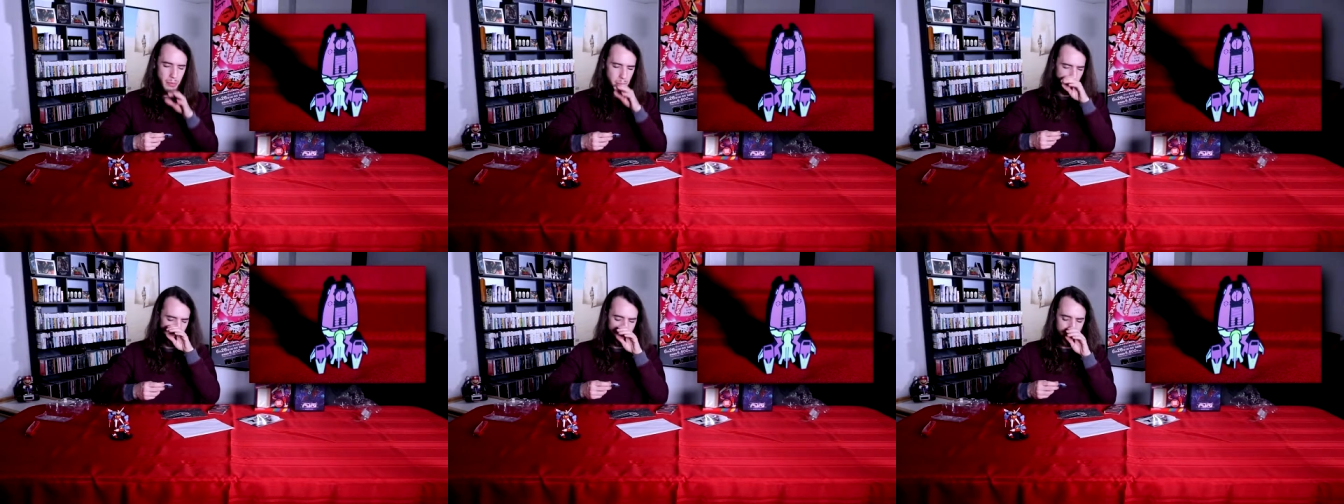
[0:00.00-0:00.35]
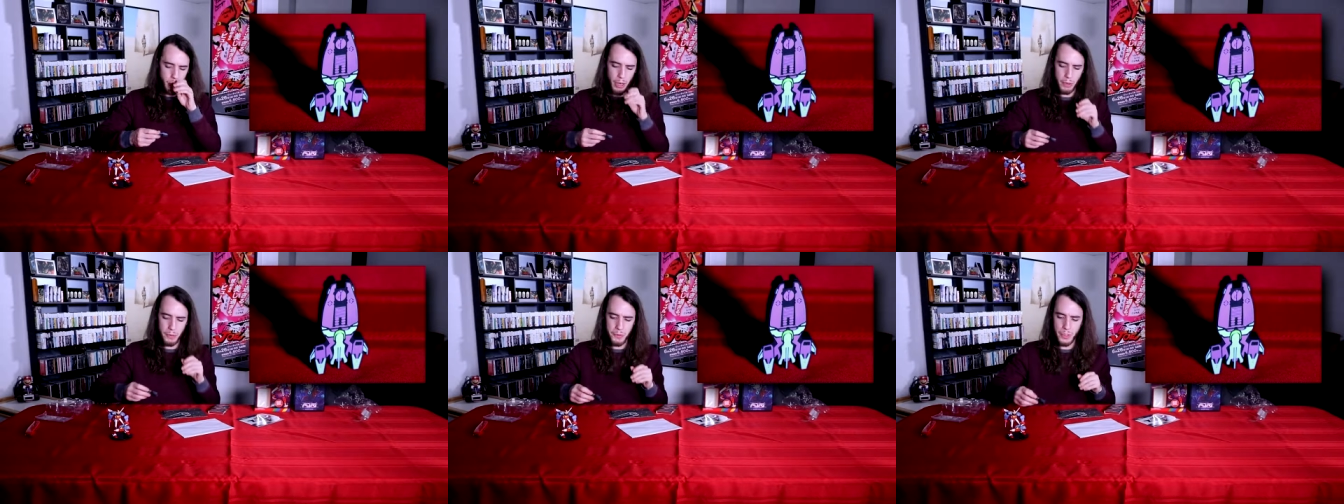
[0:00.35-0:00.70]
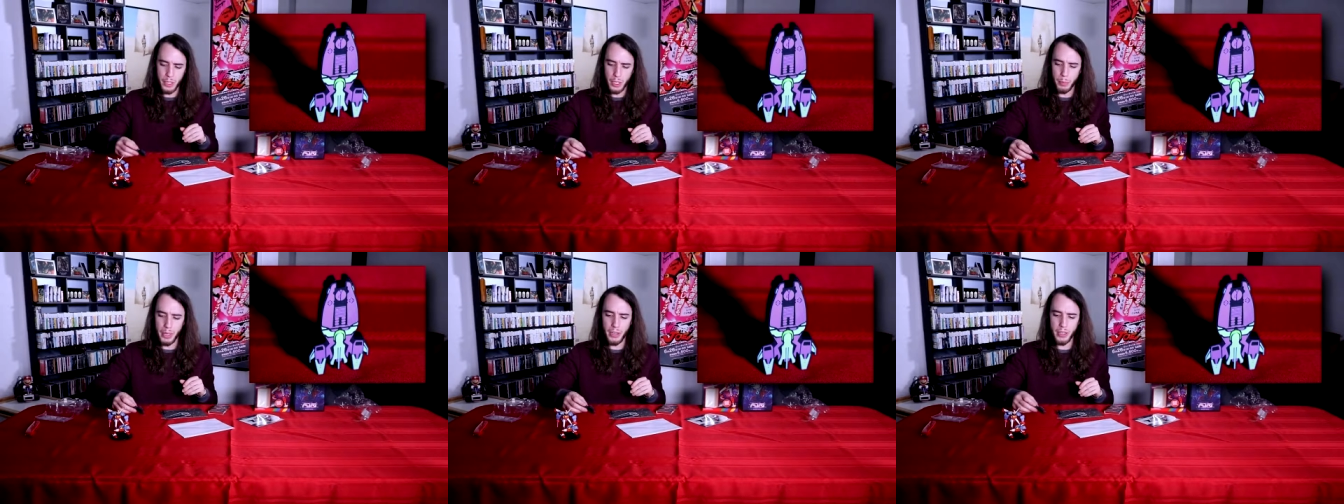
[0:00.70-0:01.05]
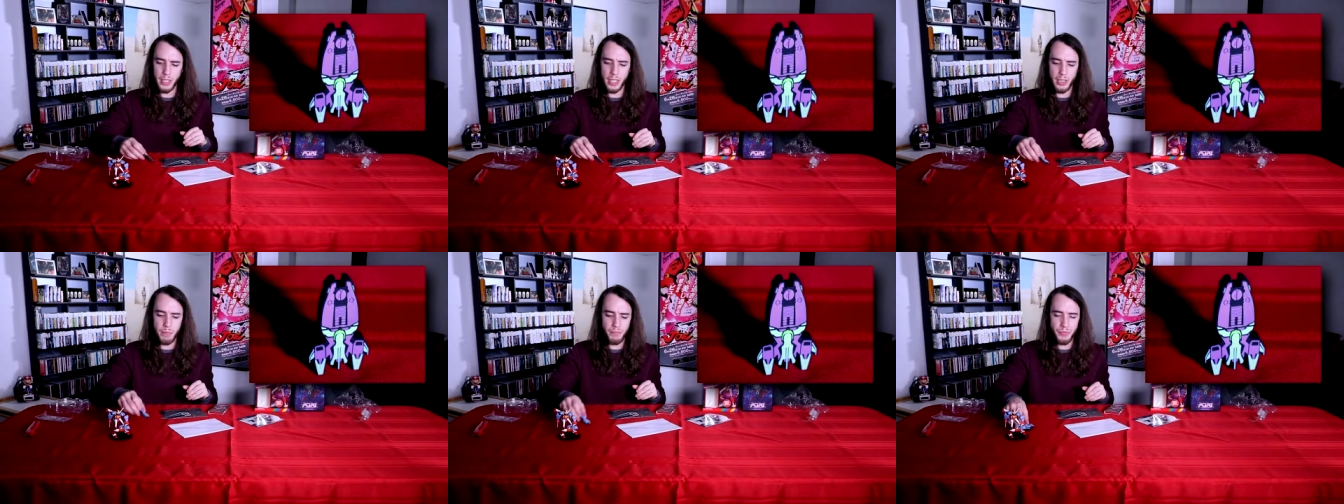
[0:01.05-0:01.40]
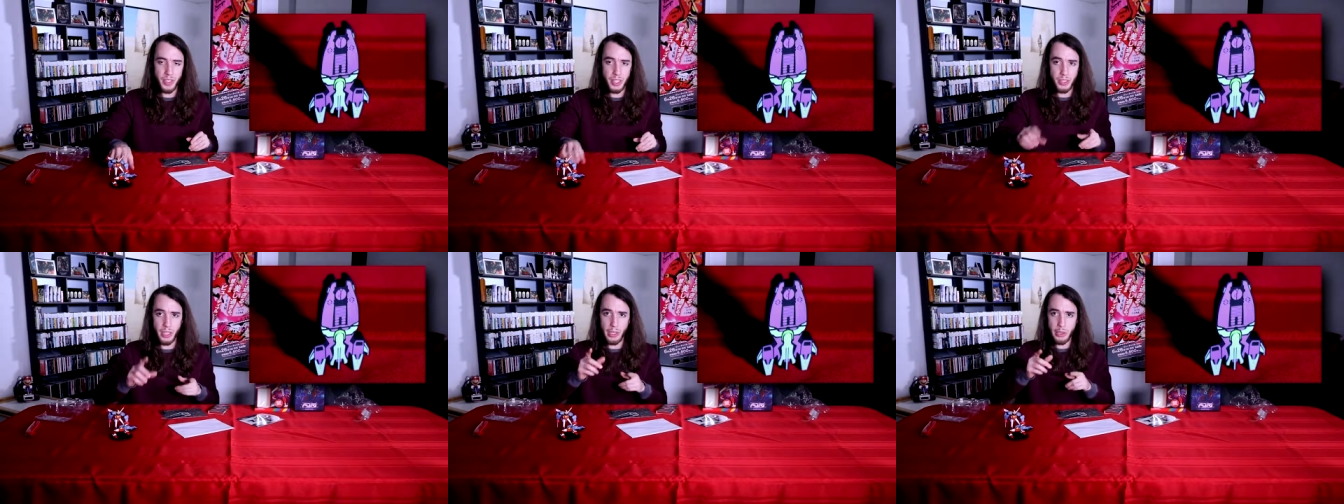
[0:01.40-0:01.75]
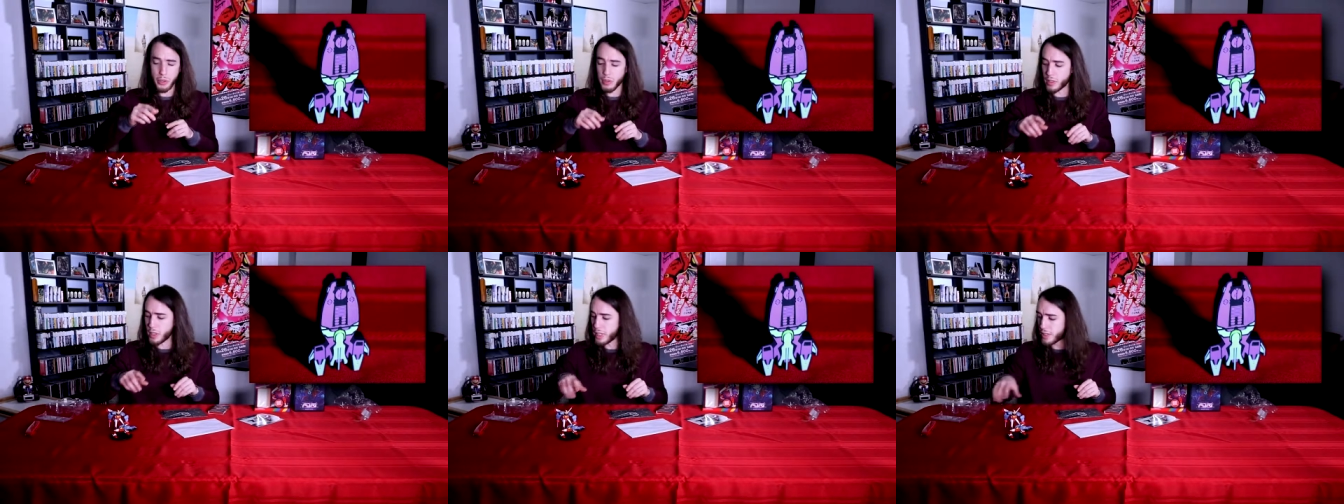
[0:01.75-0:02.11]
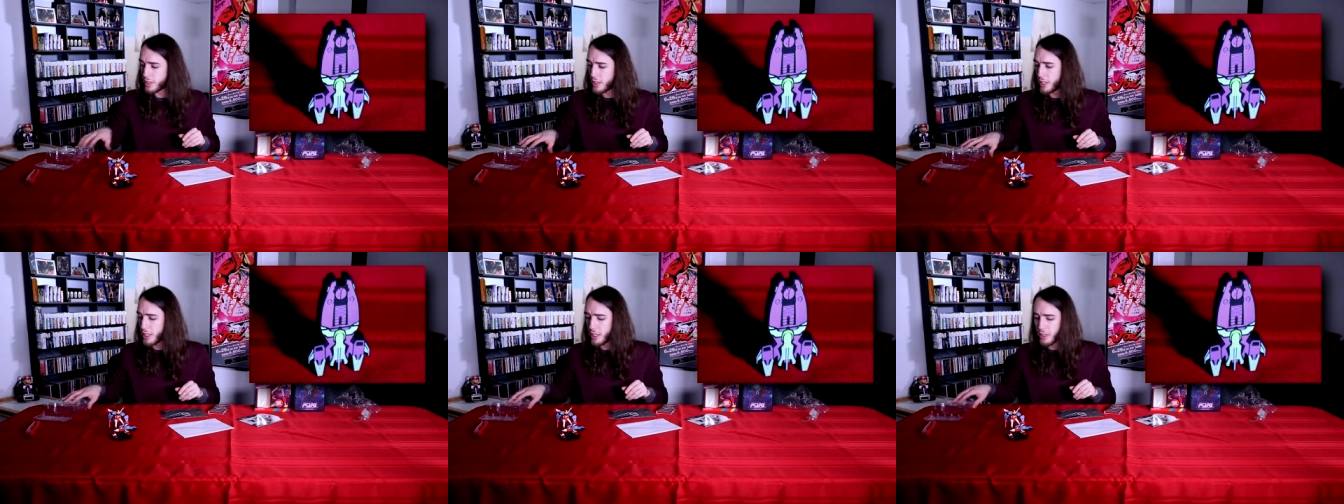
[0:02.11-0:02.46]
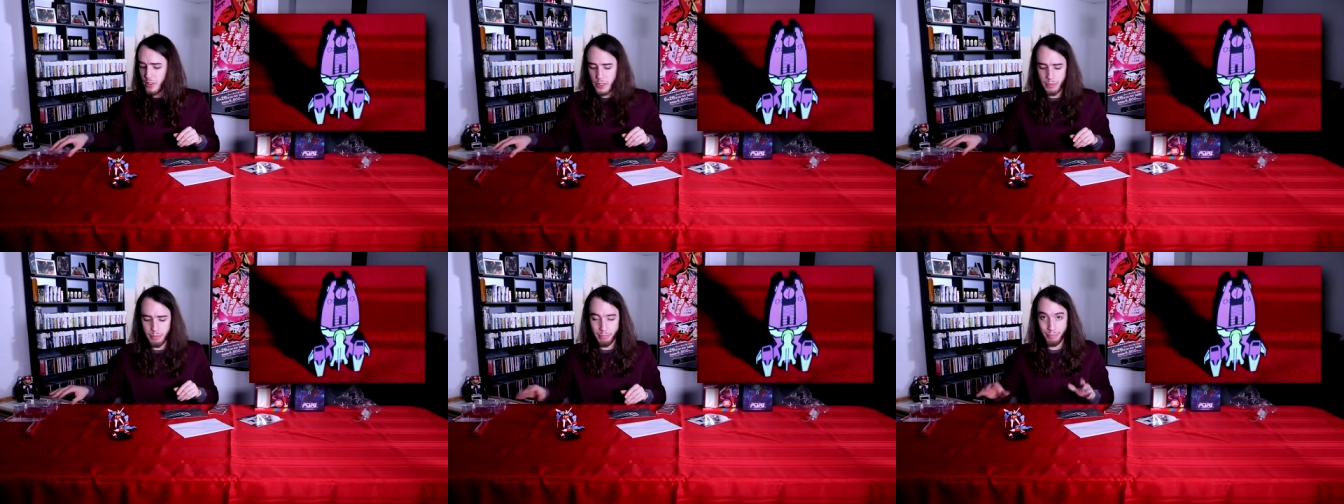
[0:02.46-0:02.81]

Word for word: Not sure how I feel about it yet, because I also collect CDs.